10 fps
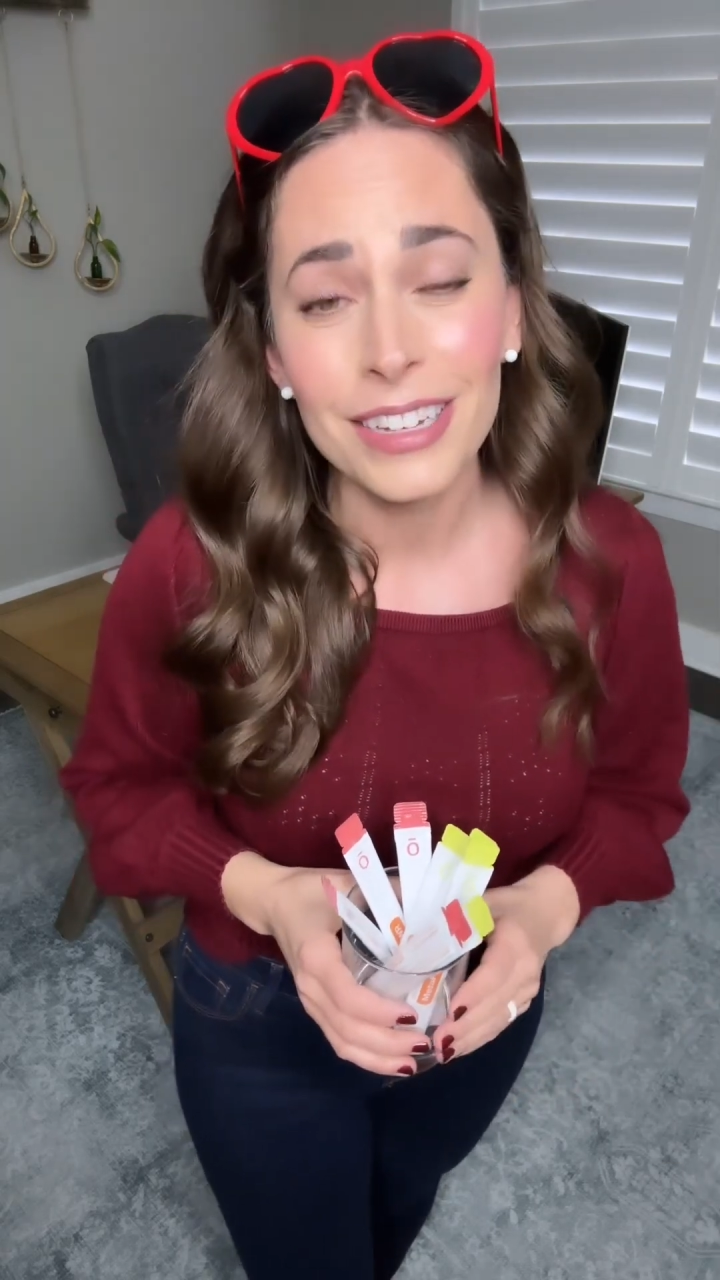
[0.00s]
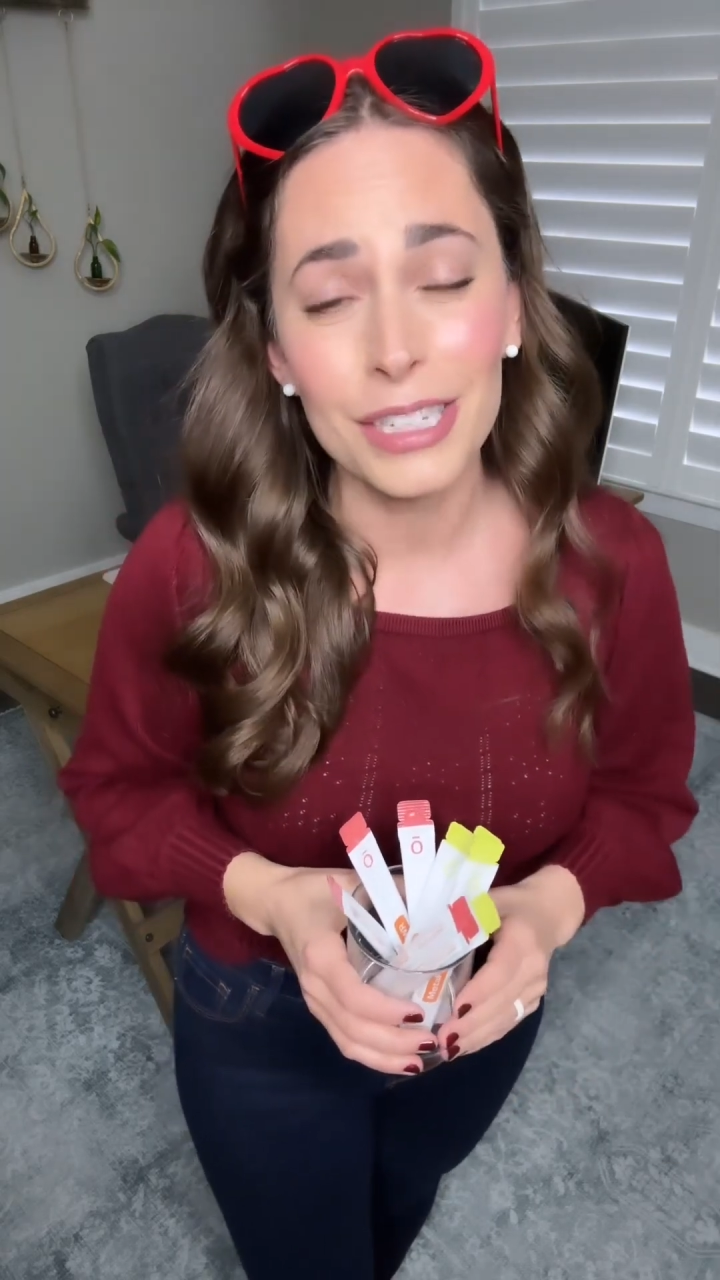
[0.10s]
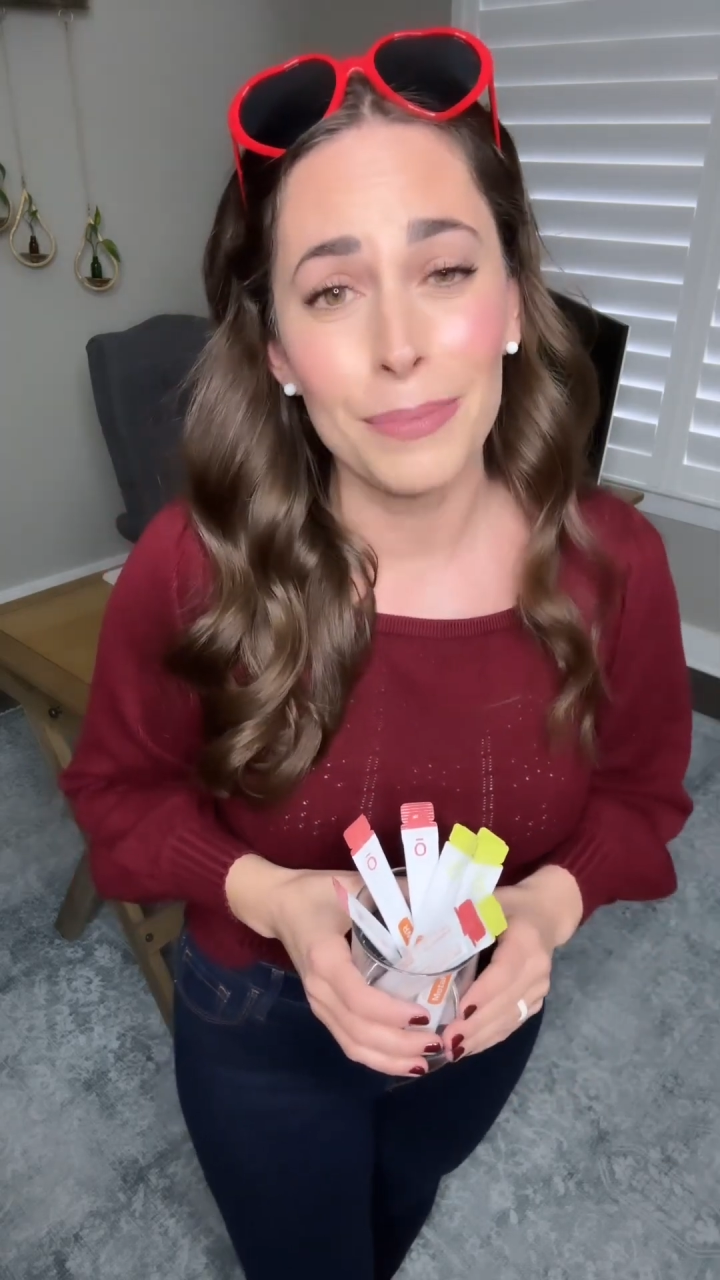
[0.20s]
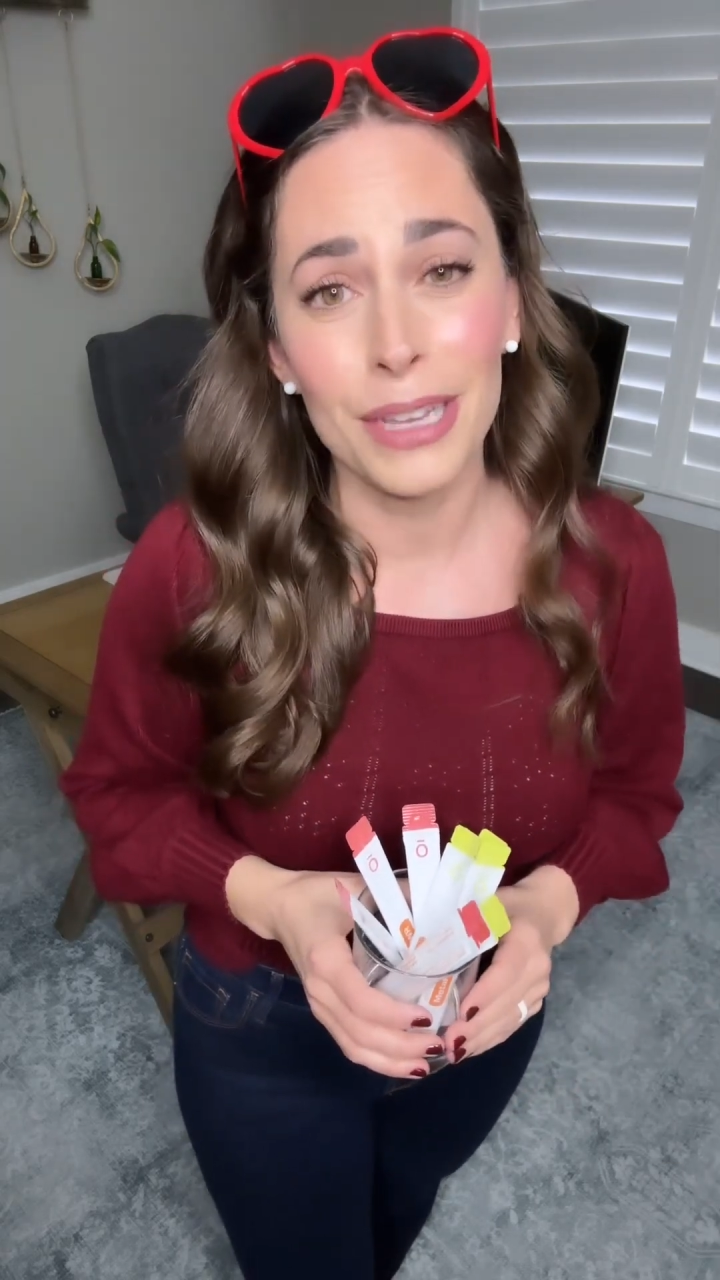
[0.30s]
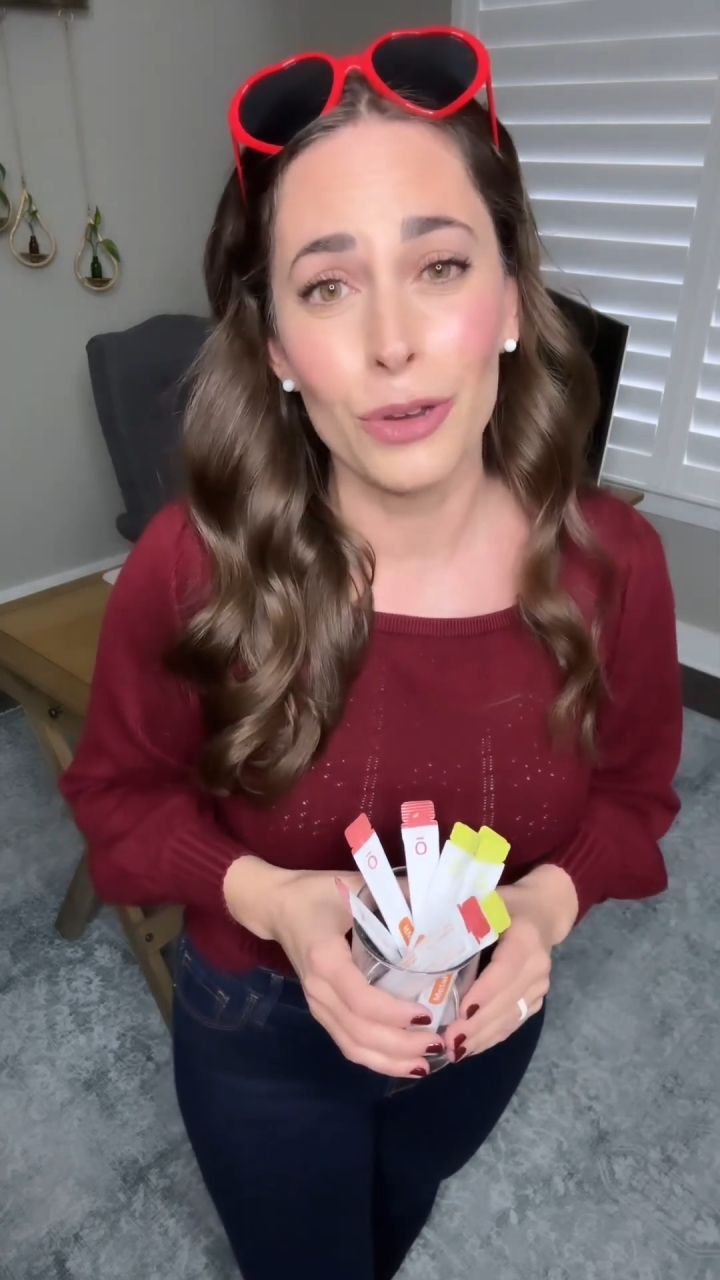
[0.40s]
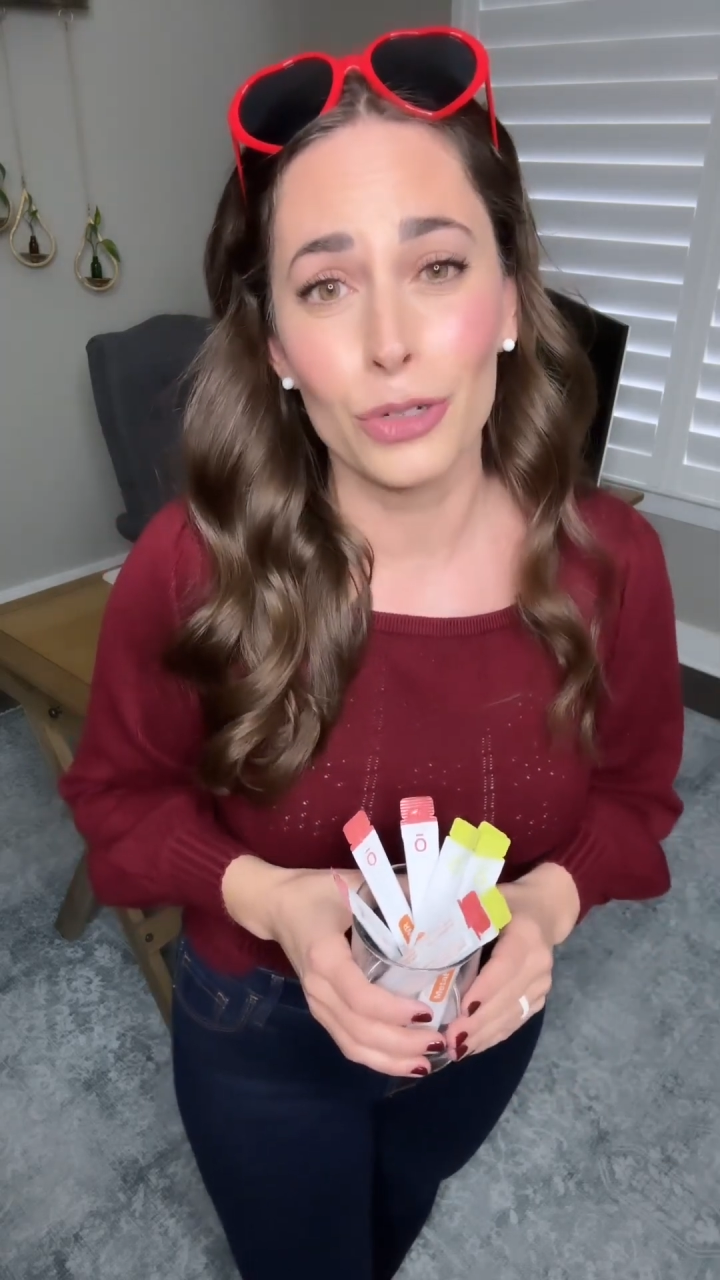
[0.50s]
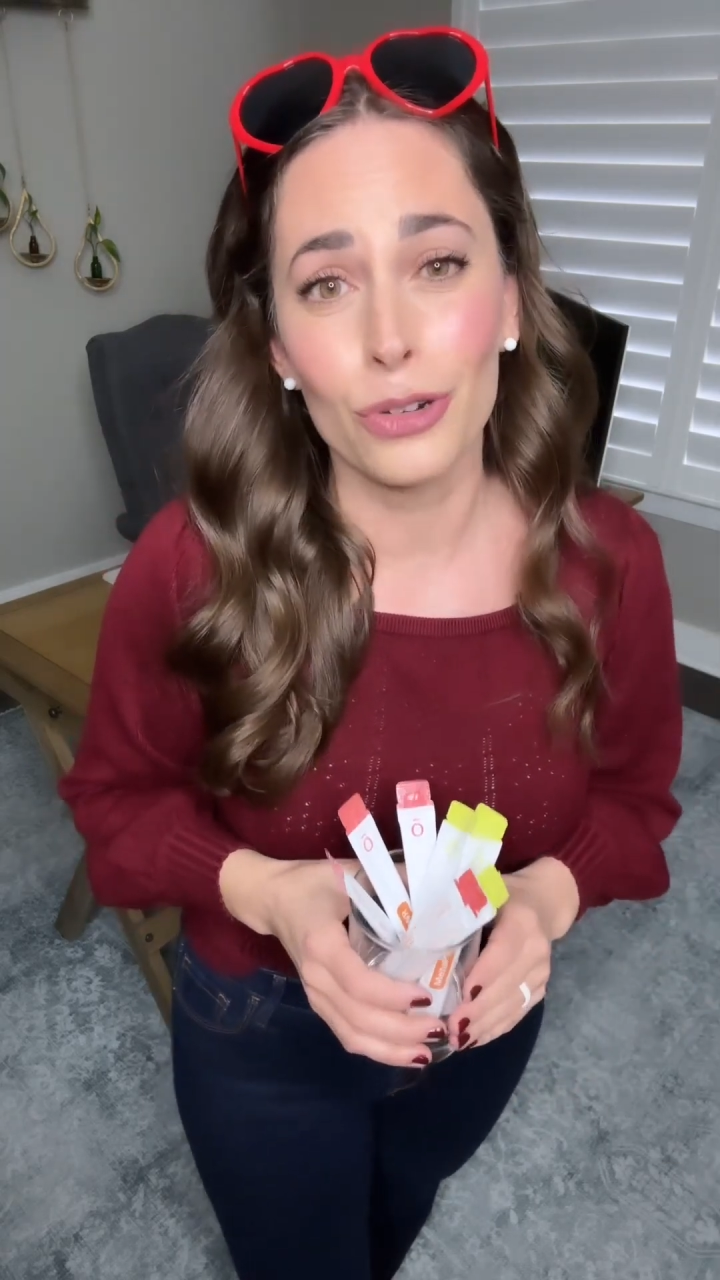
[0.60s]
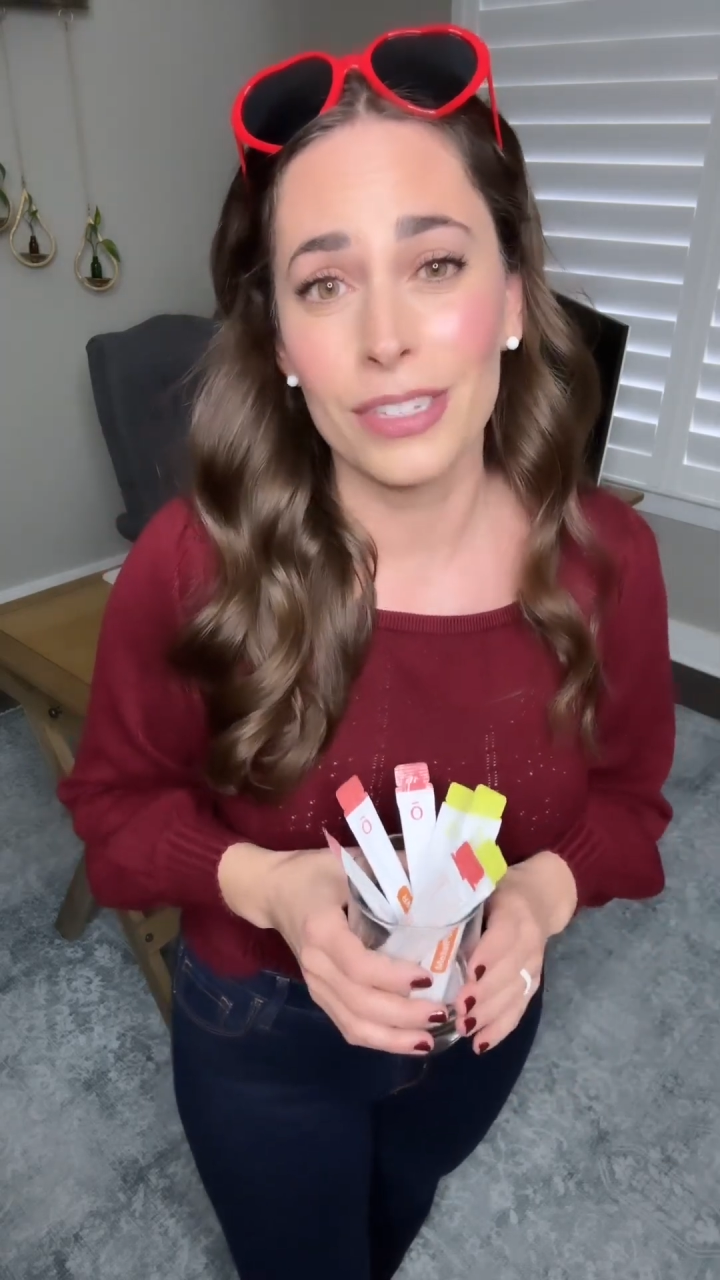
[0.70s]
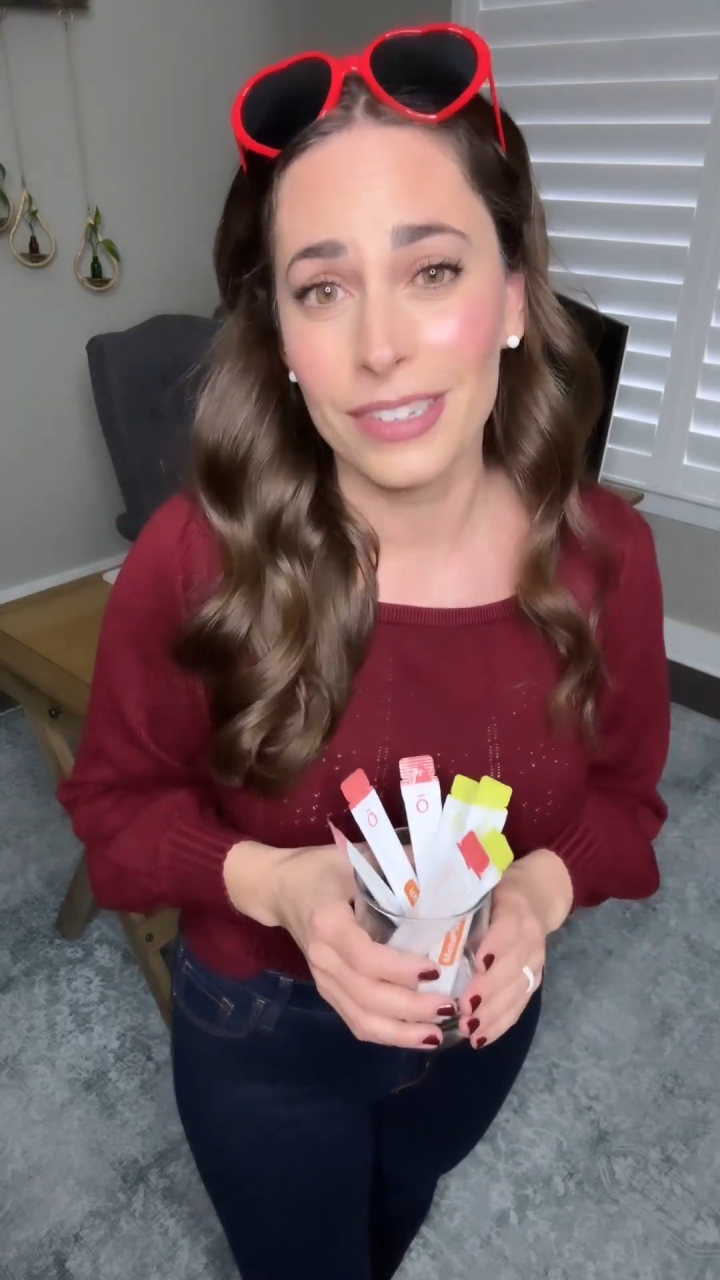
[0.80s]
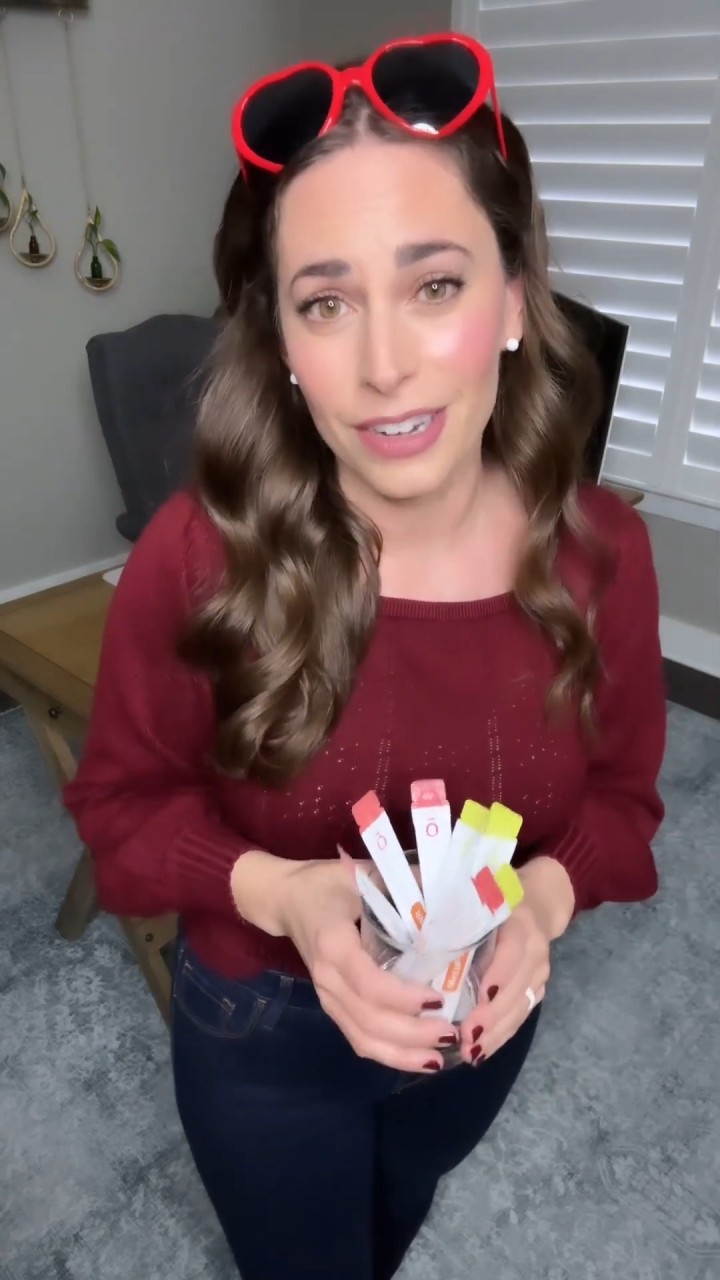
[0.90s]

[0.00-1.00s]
to be your trusted